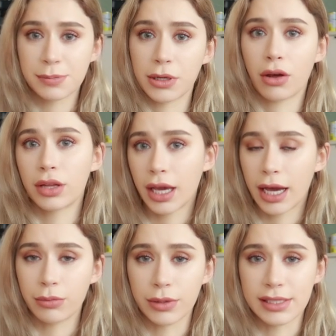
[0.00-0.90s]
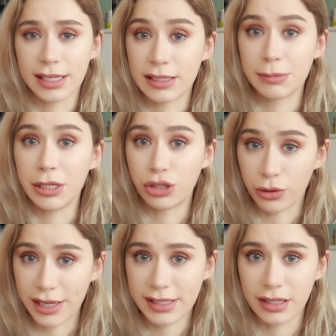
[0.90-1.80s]
but all they had was sesame
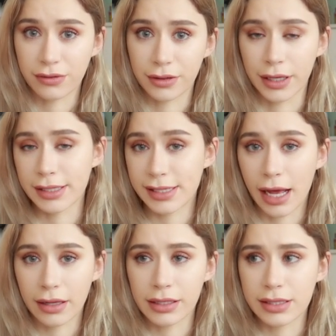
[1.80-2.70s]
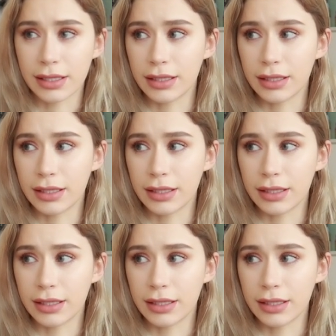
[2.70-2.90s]
dressing for like salads,